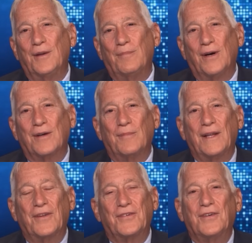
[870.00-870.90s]
in the book
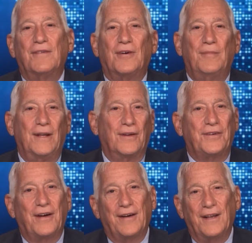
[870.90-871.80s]
about the
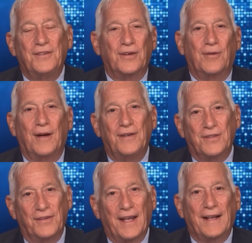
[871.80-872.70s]
civil-military
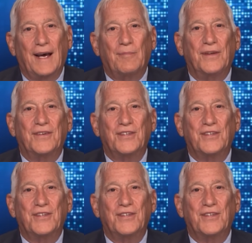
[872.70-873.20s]
integration that happens